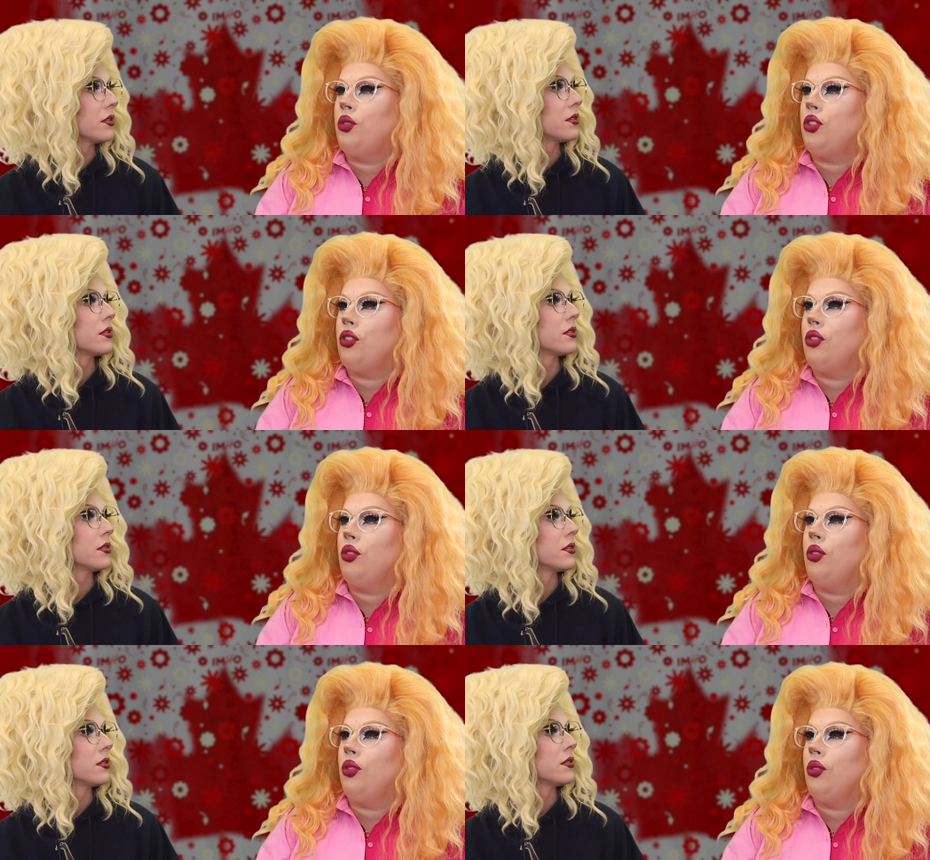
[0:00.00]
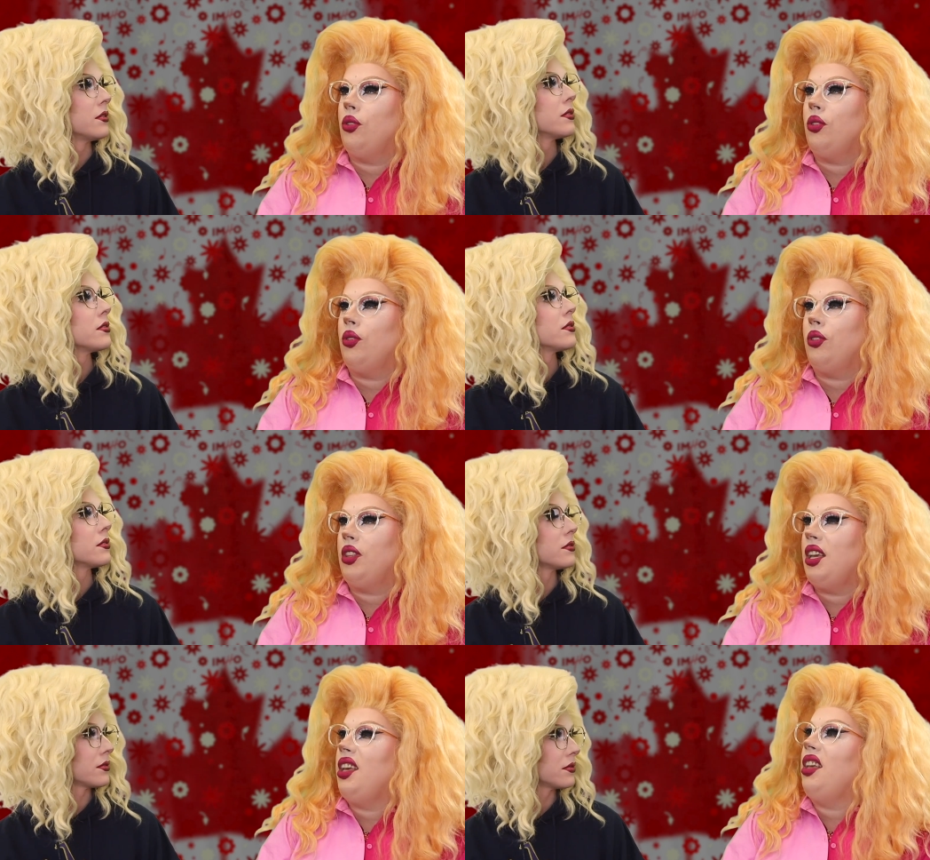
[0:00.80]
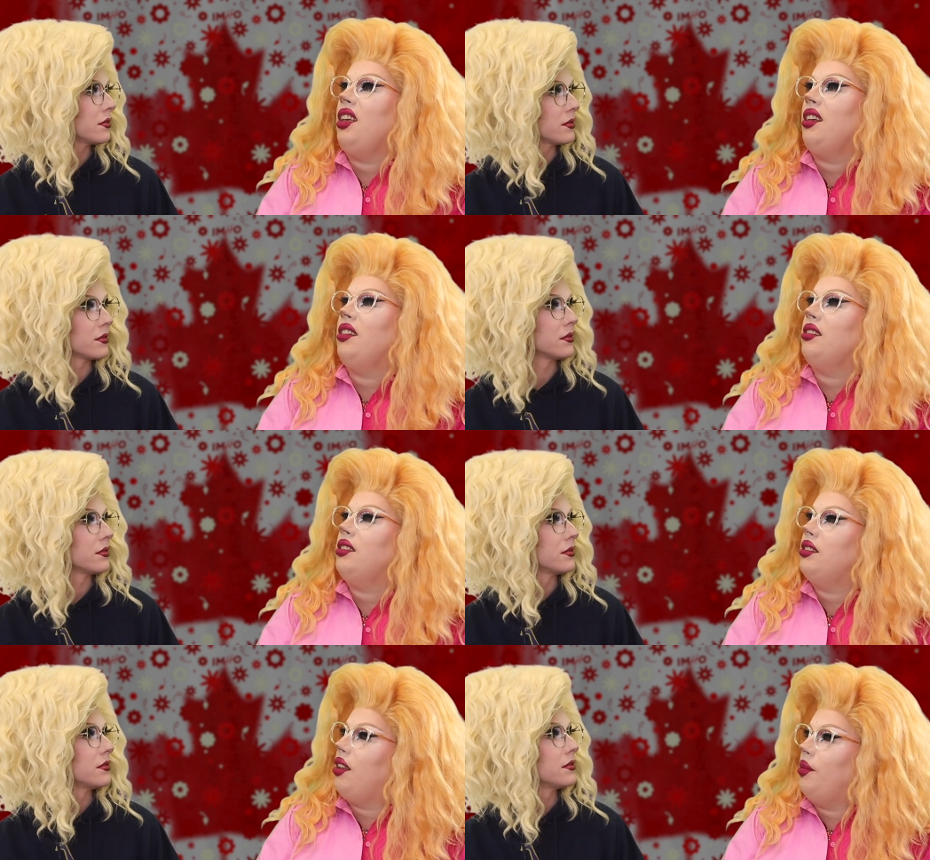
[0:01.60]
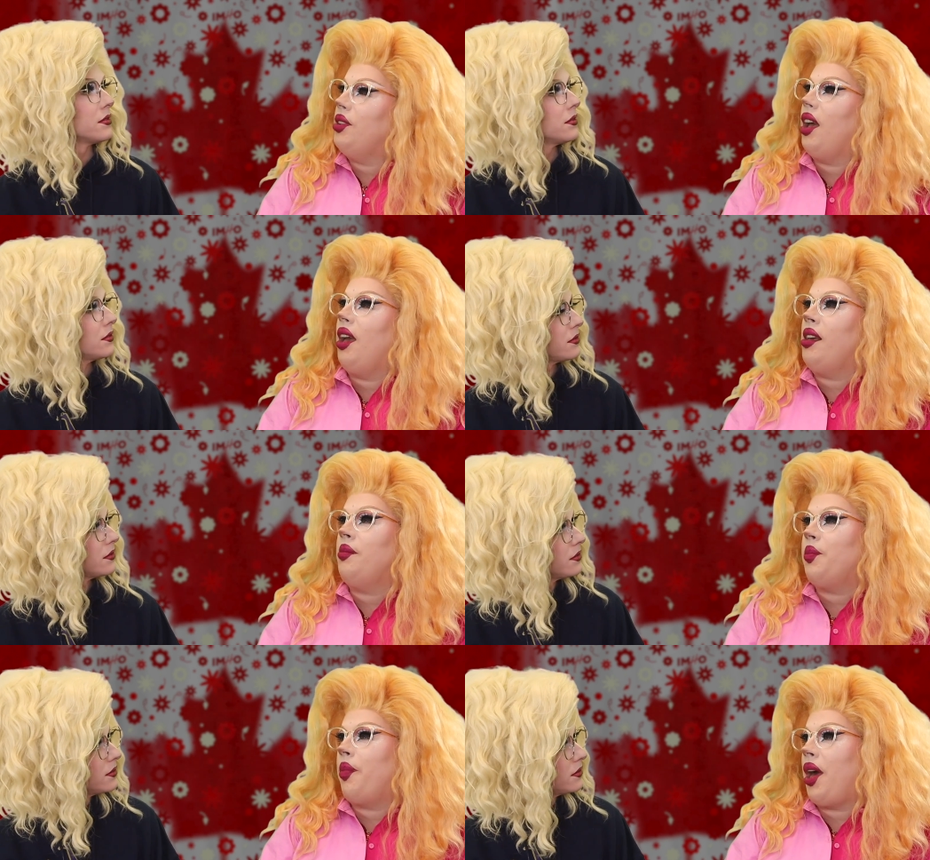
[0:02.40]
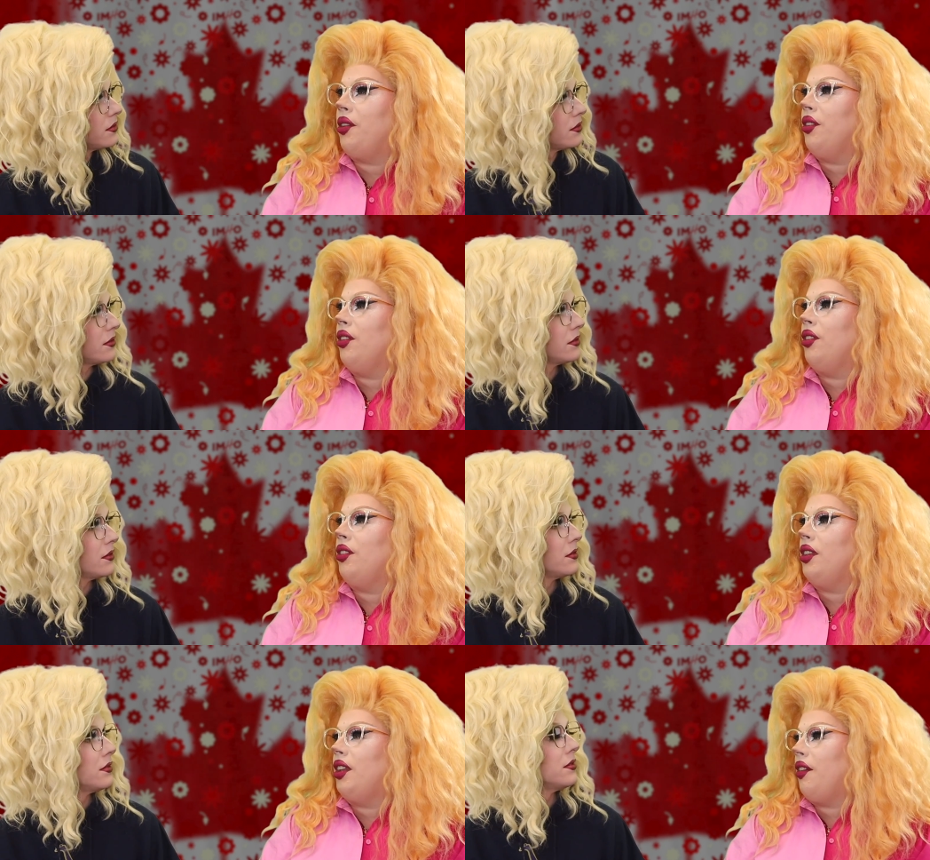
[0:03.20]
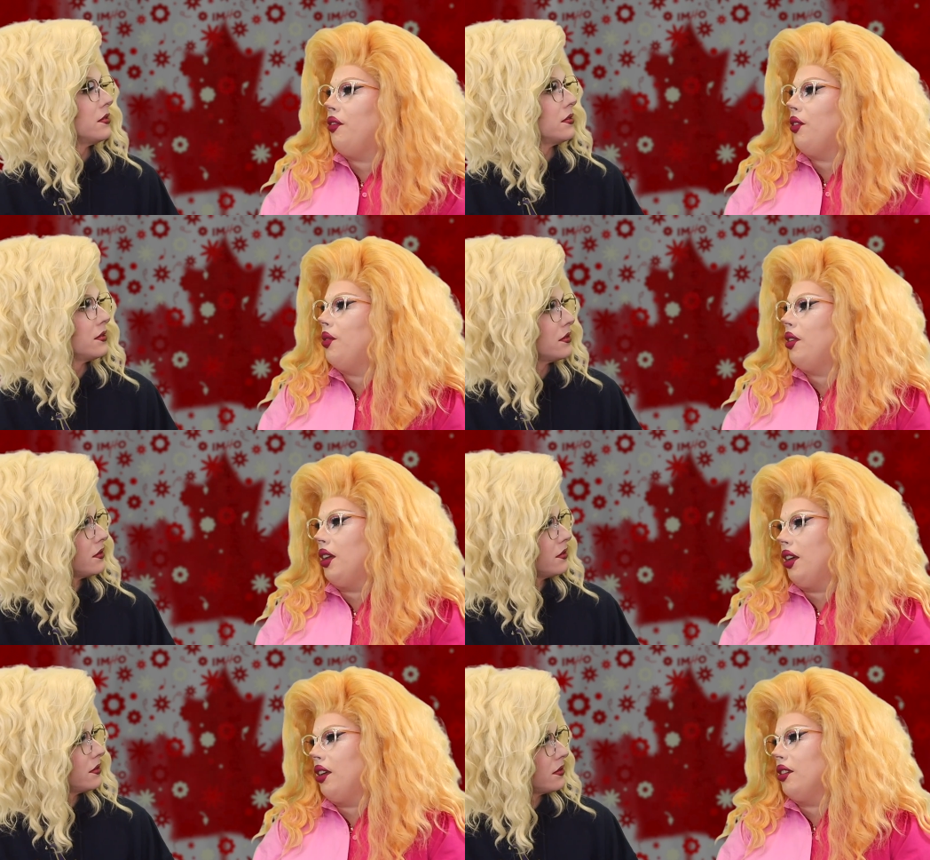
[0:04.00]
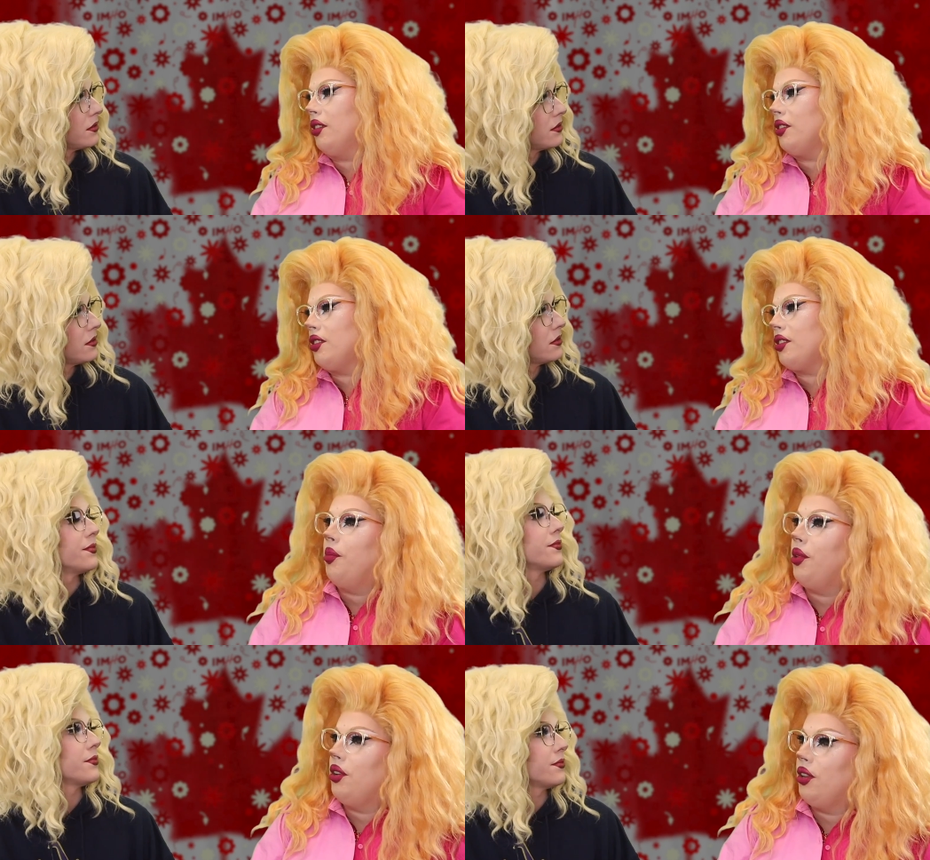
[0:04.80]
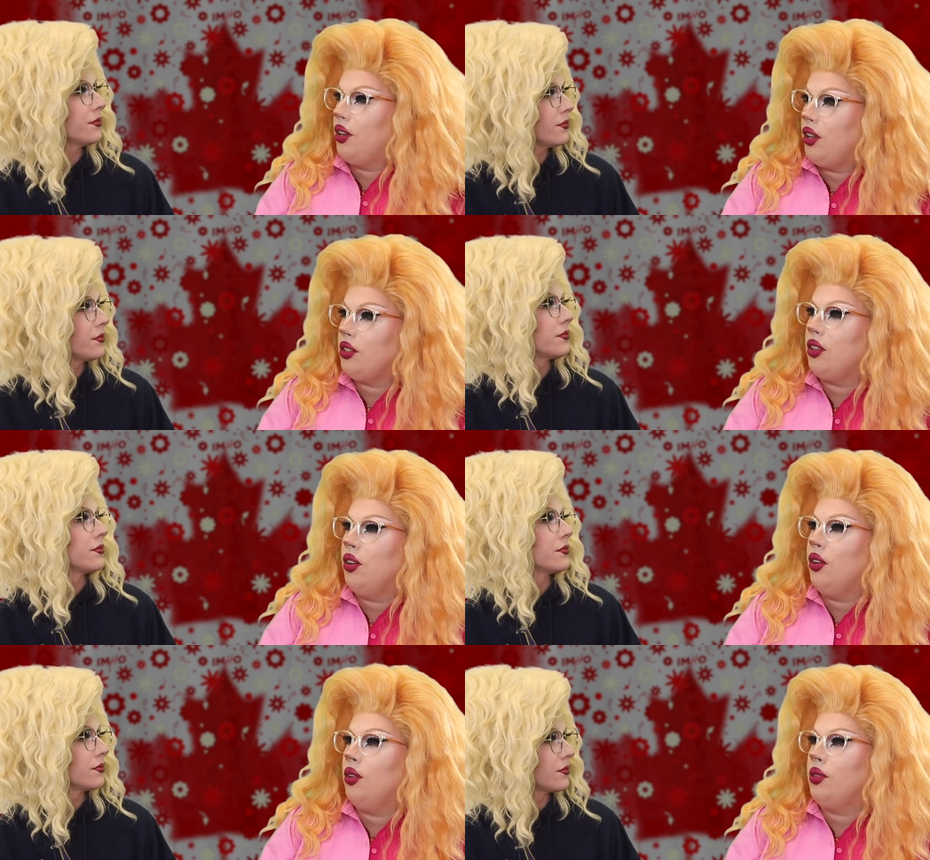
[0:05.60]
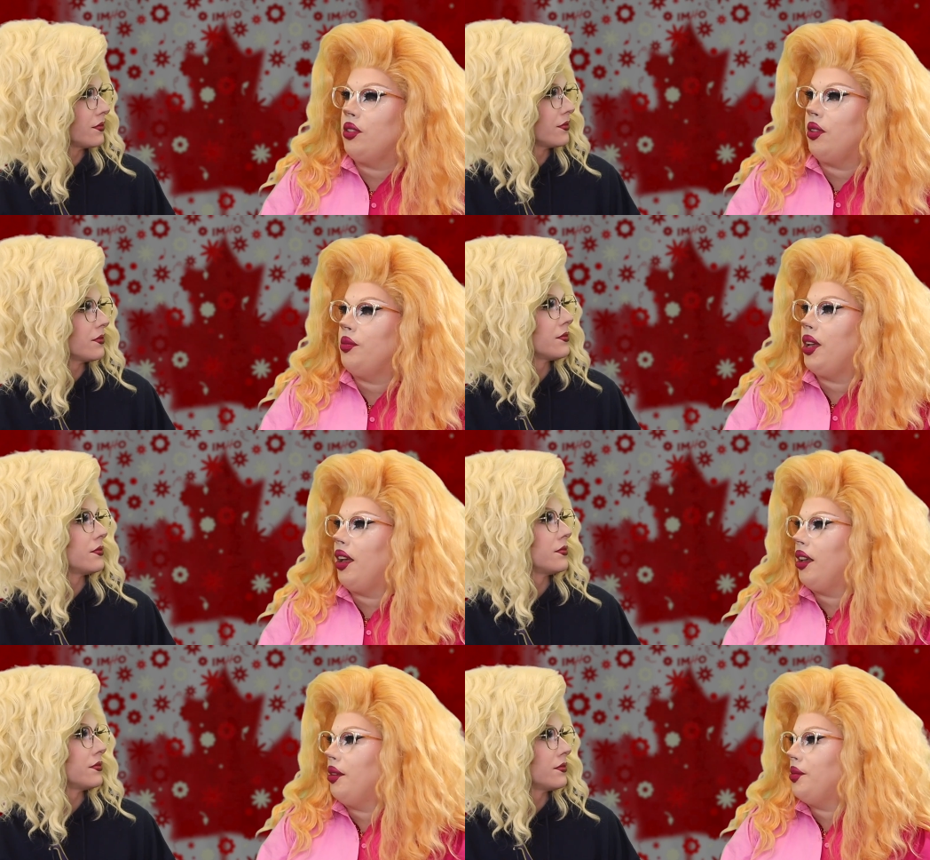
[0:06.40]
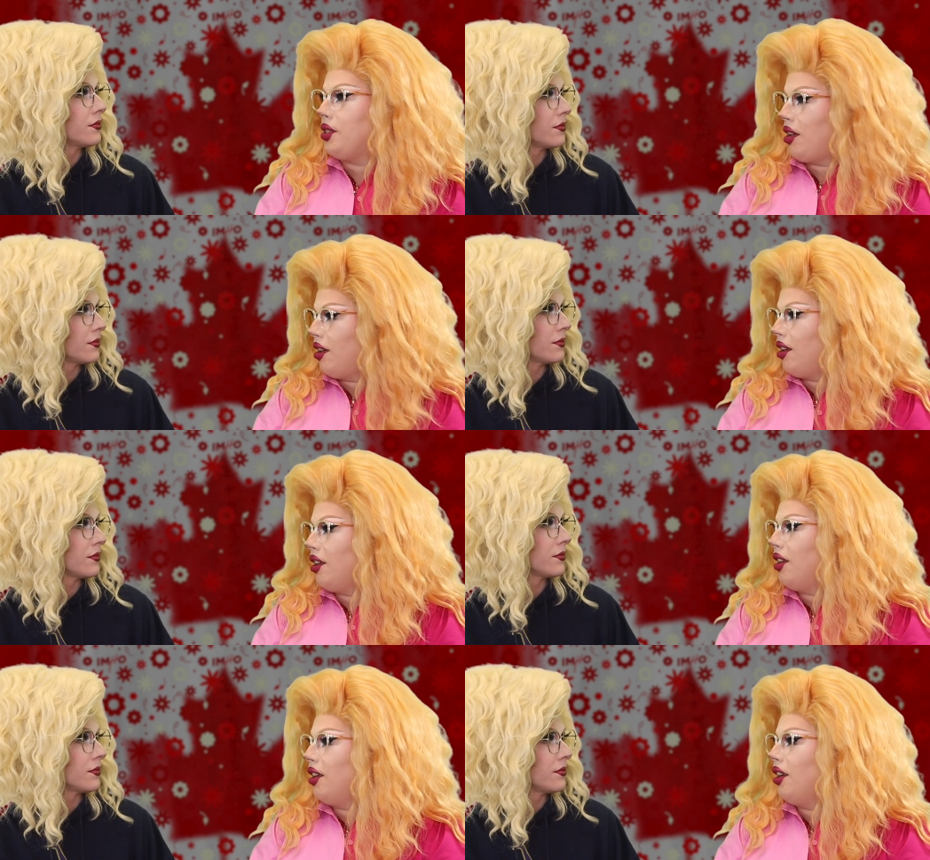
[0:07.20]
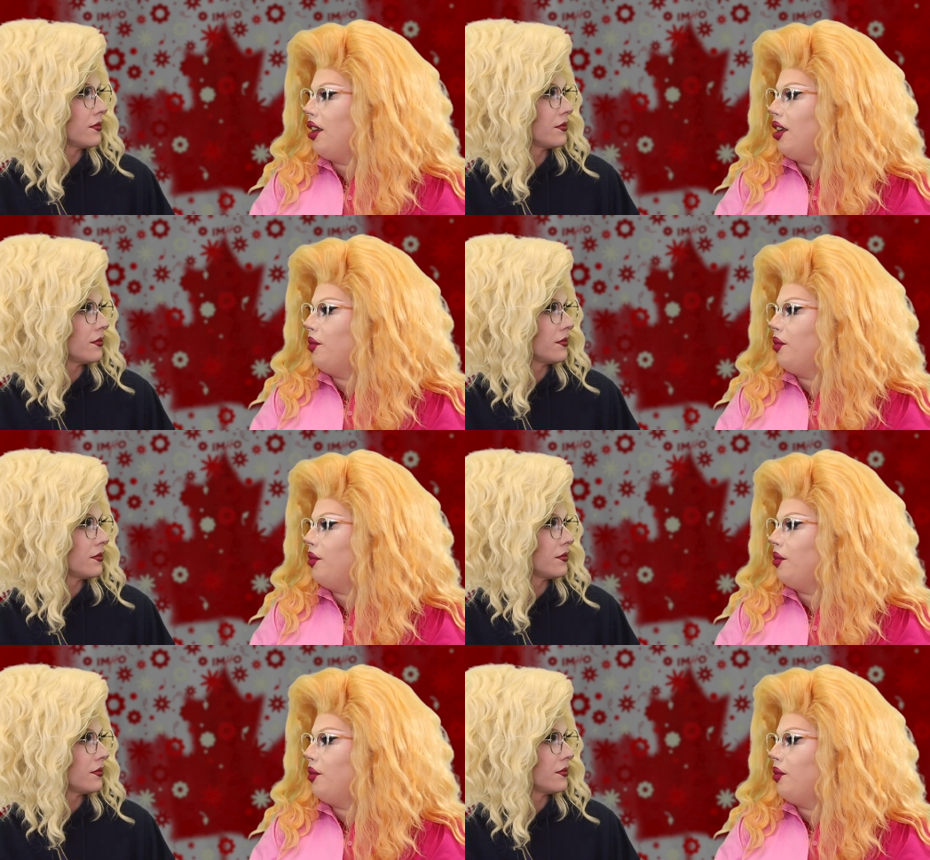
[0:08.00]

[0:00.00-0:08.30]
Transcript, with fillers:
Speaker 1: do things sometimes better than everyone else, but mm. also sometimes not.